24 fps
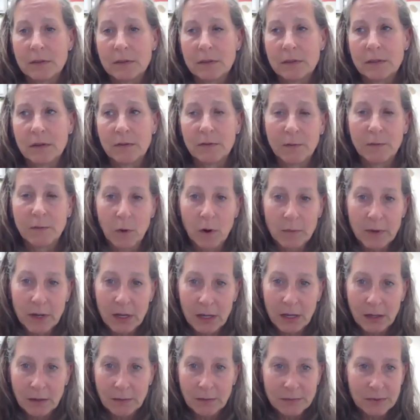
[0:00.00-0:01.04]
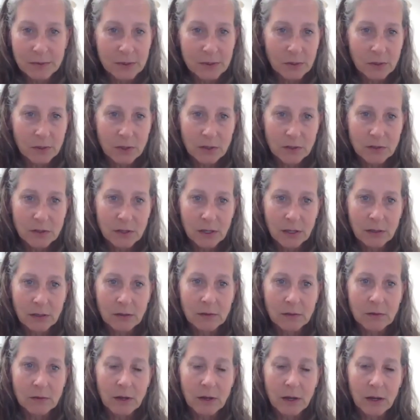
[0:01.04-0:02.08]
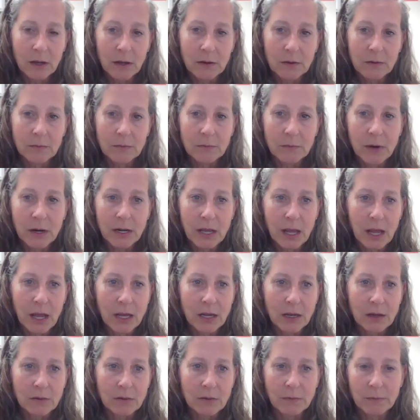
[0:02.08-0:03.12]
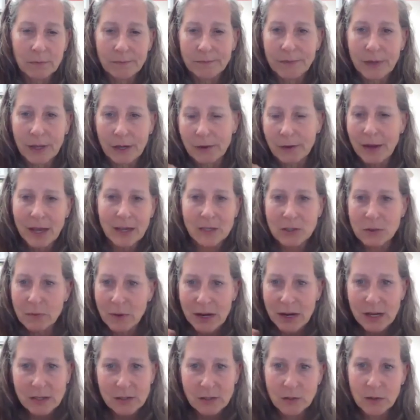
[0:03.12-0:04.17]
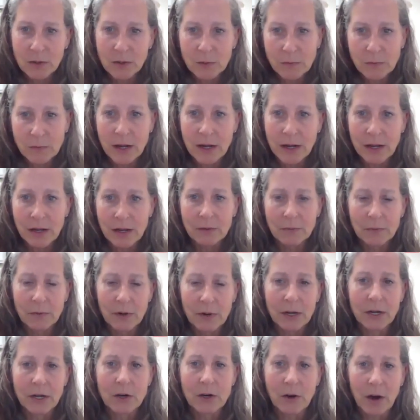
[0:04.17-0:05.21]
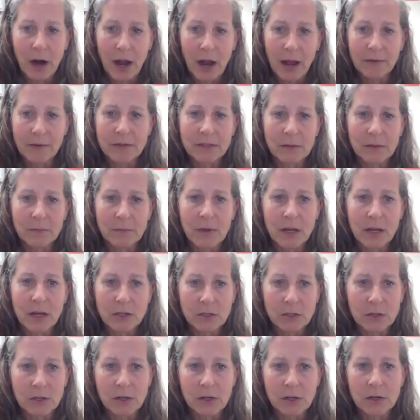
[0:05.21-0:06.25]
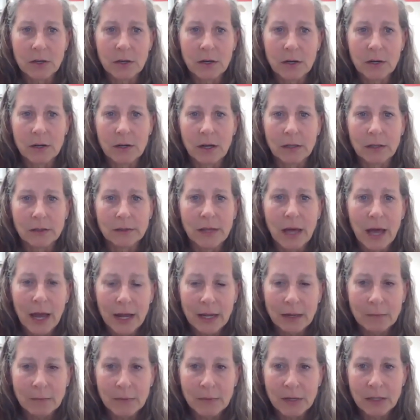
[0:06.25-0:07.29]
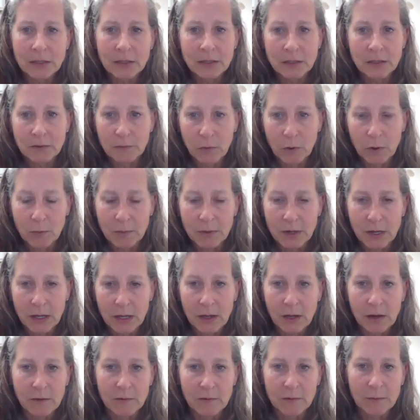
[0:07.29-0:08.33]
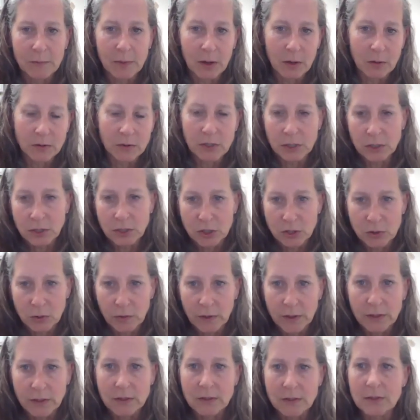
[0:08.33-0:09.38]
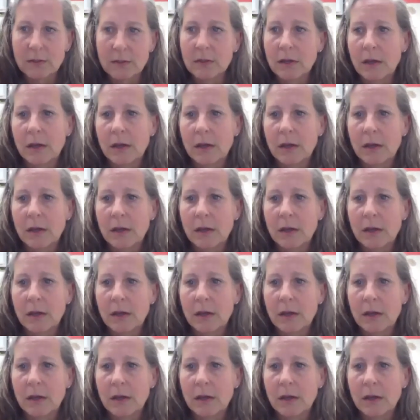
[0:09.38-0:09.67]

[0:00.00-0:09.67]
deformity. So using X-rays or radiographs to measure alignment and deformity of bones and joints,